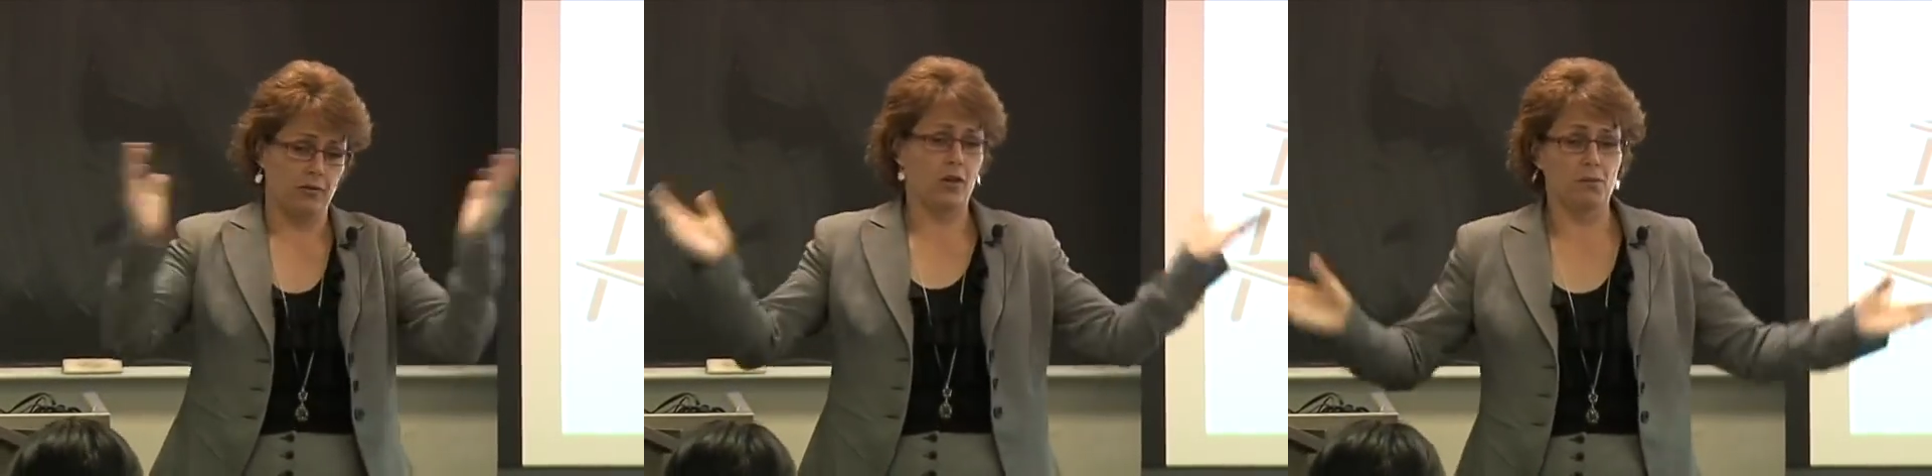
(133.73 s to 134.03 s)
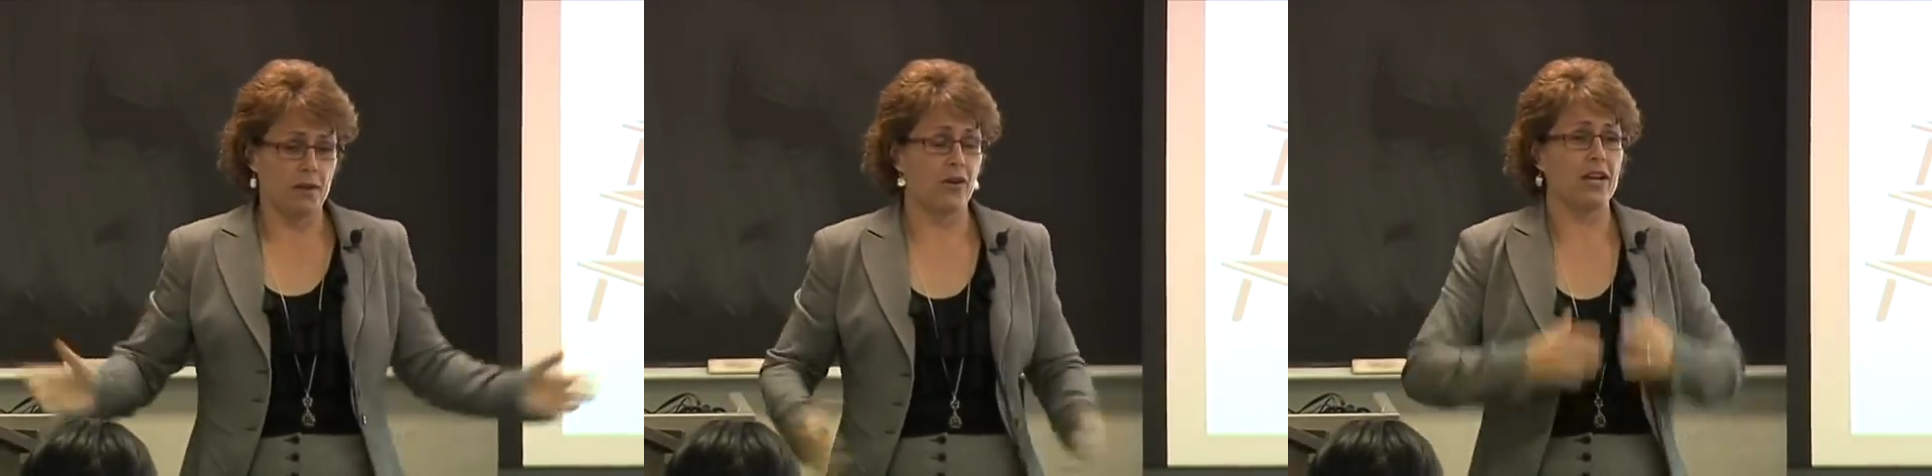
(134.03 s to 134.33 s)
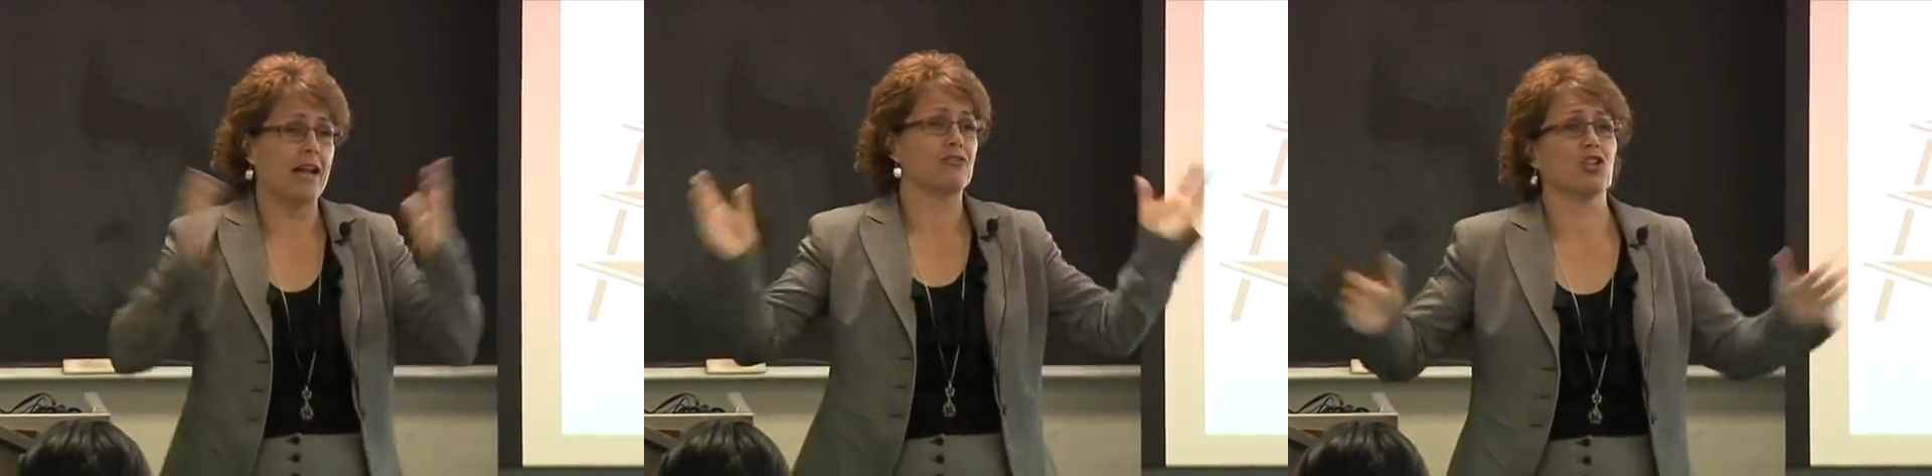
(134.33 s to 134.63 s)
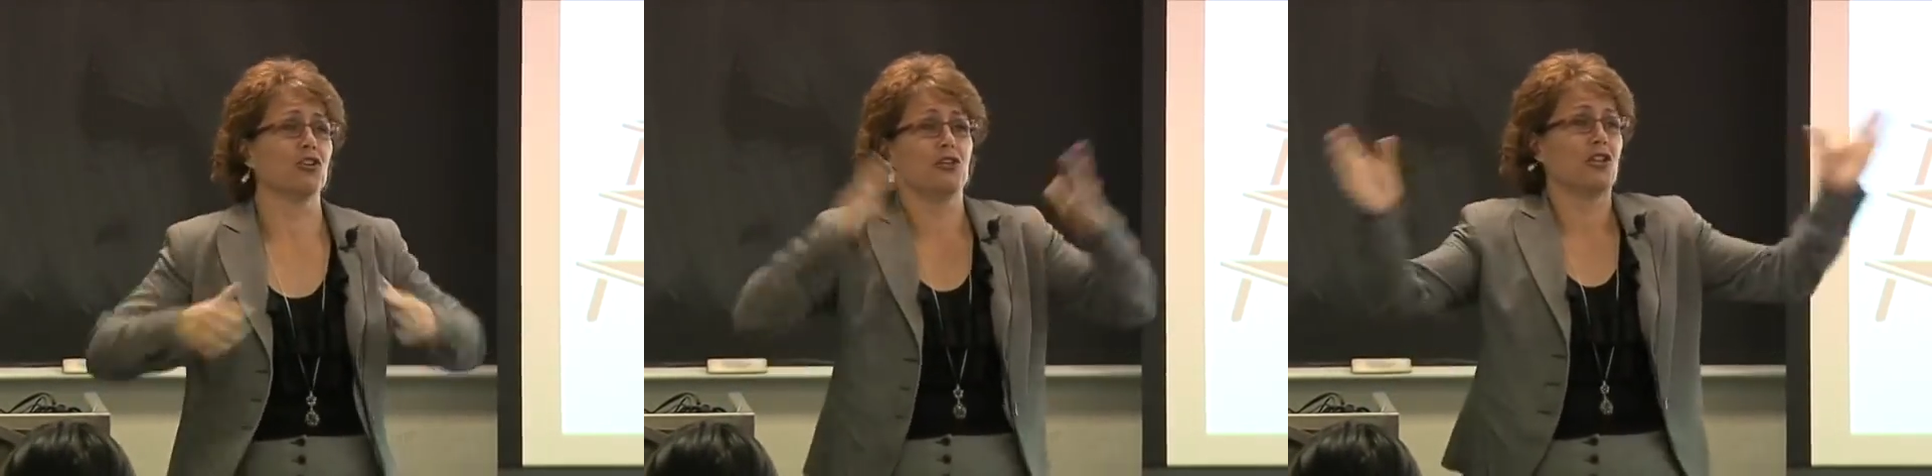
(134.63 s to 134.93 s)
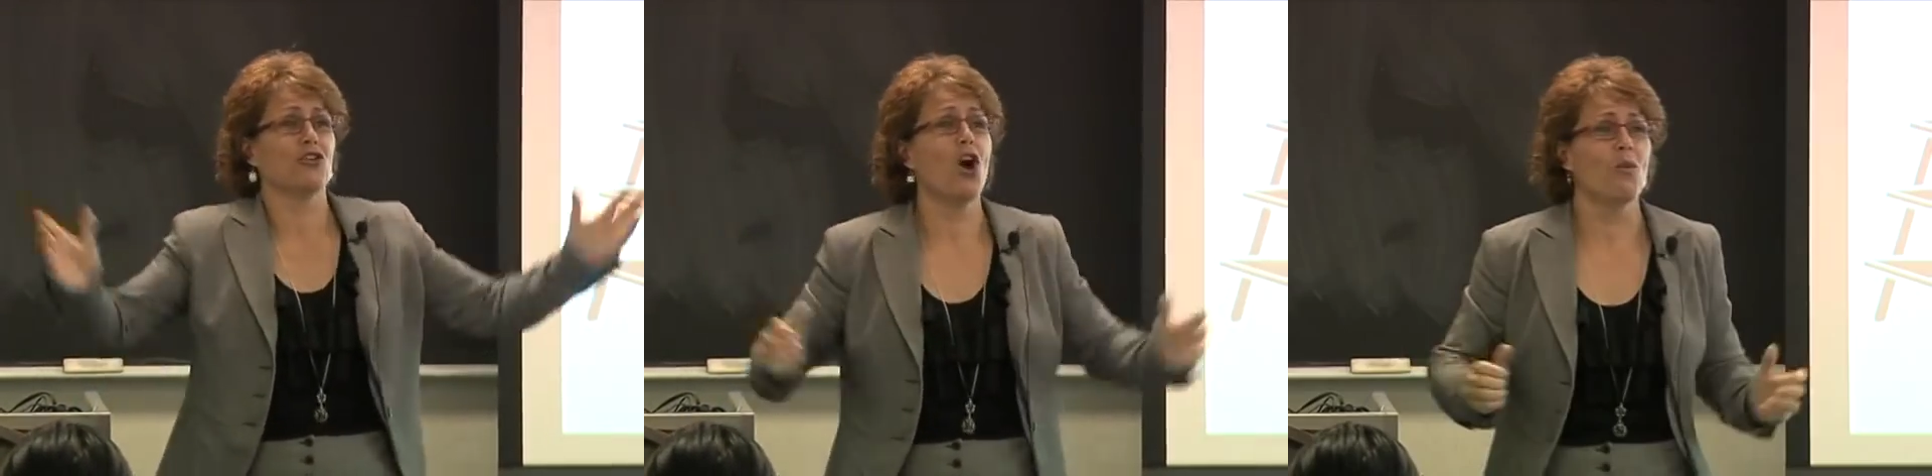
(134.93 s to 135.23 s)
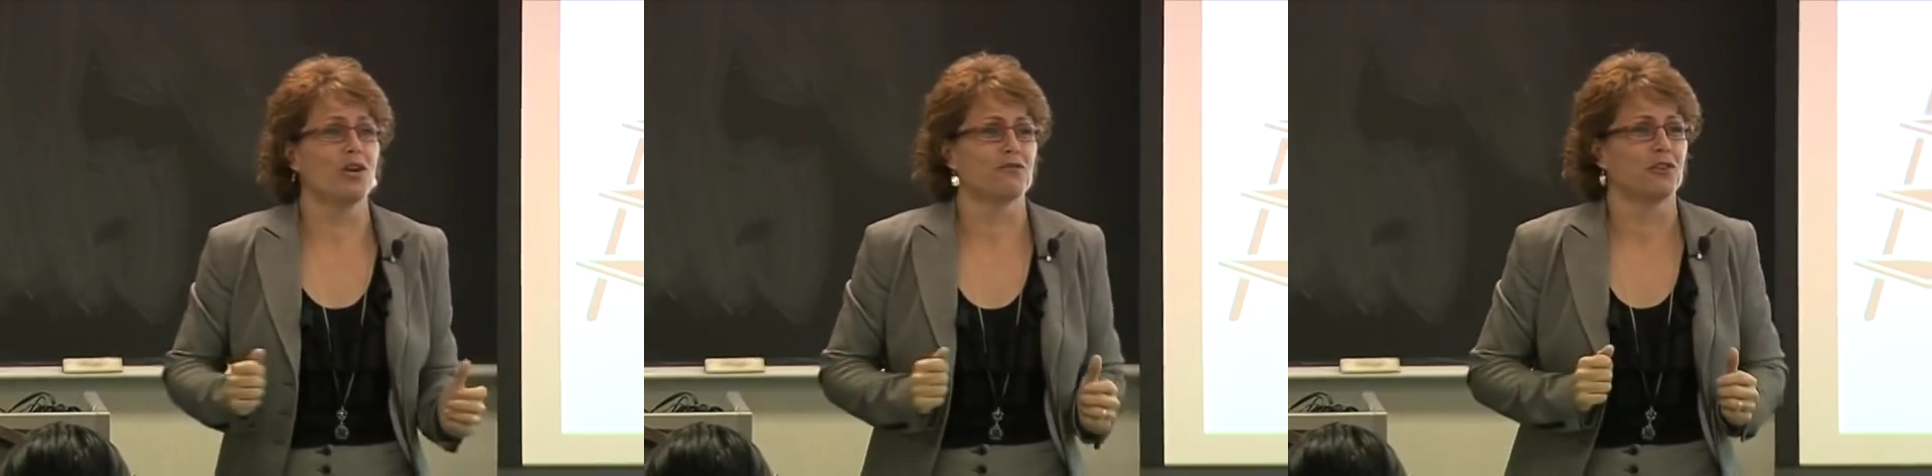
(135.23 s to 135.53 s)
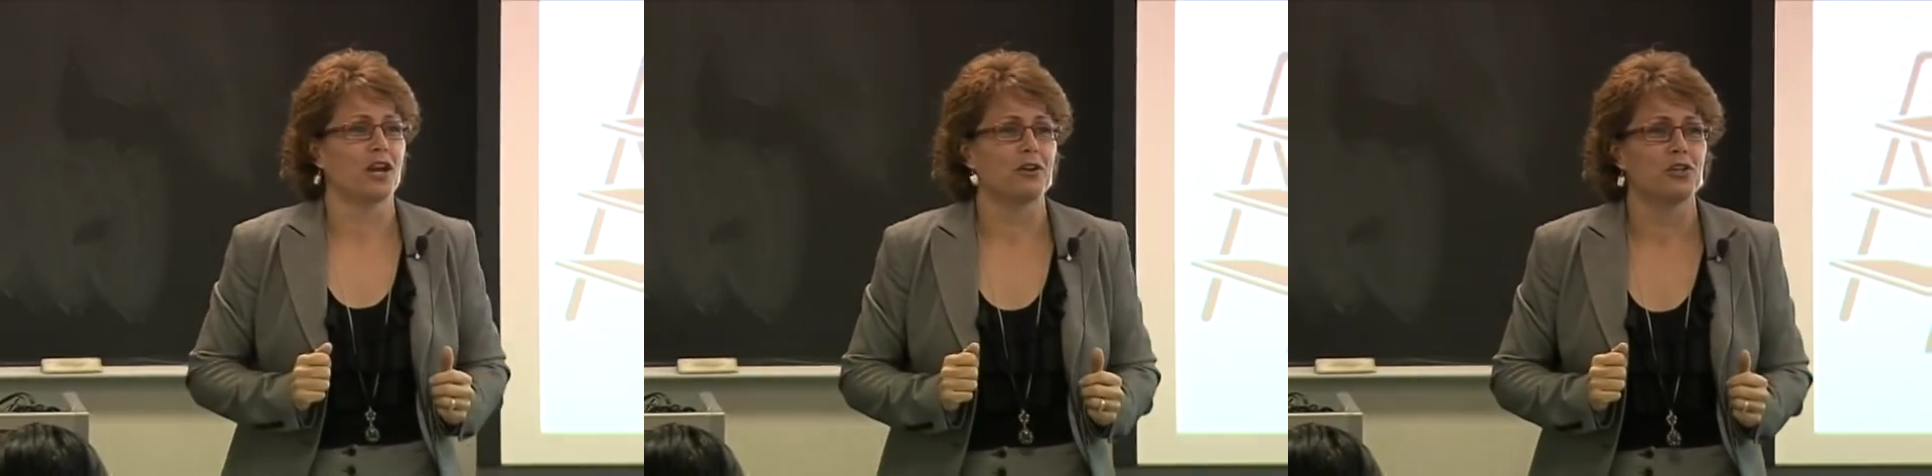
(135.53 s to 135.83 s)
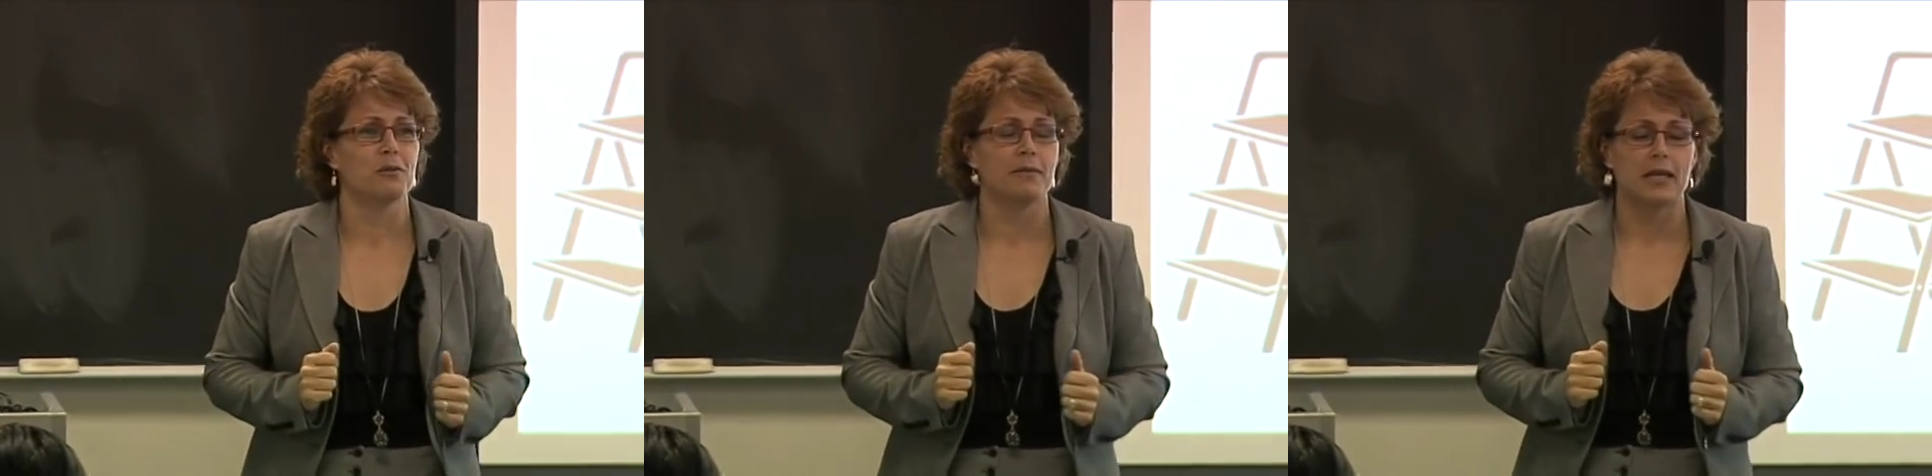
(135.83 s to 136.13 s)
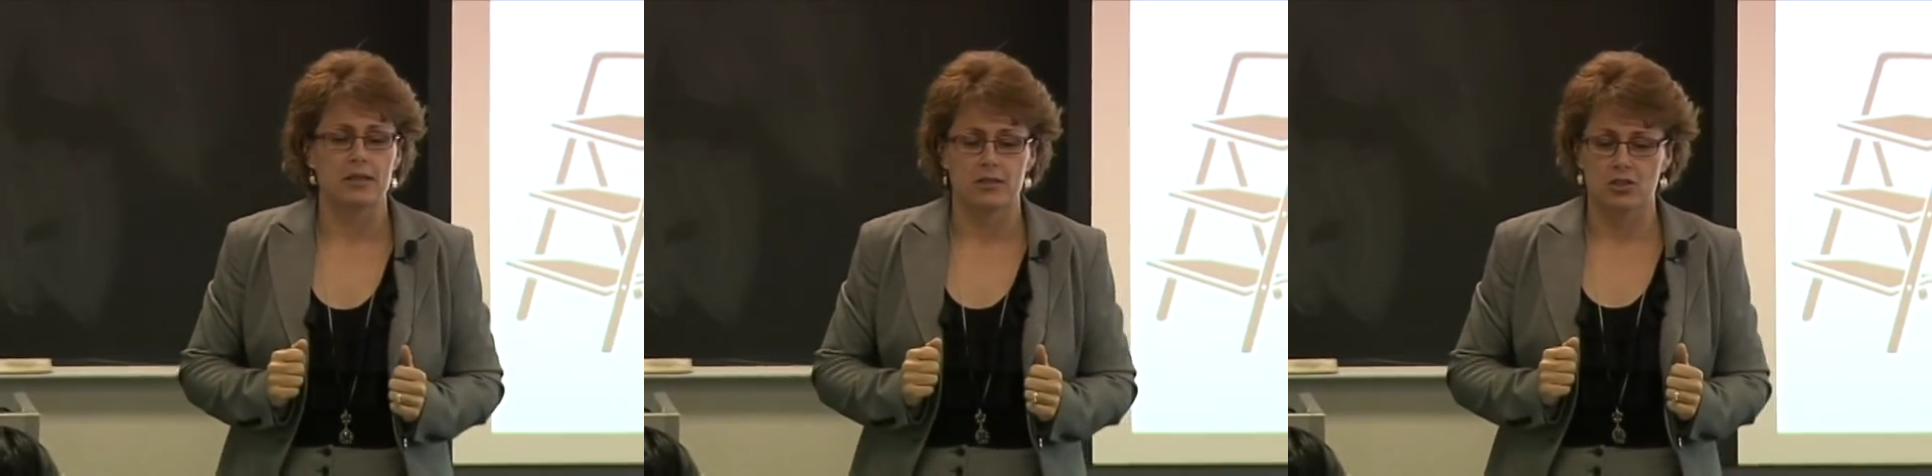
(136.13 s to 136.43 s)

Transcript: you know, married, have children, and they're all wonderful human beings.